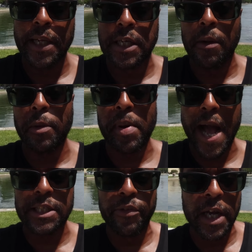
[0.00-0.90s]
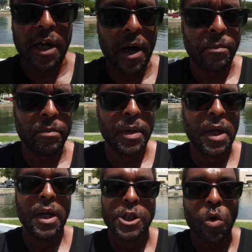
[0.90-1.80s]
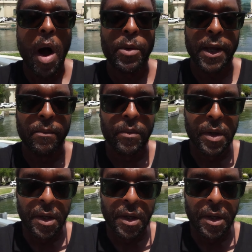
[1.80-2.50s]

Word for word: It's going to be passive income. So I'm in.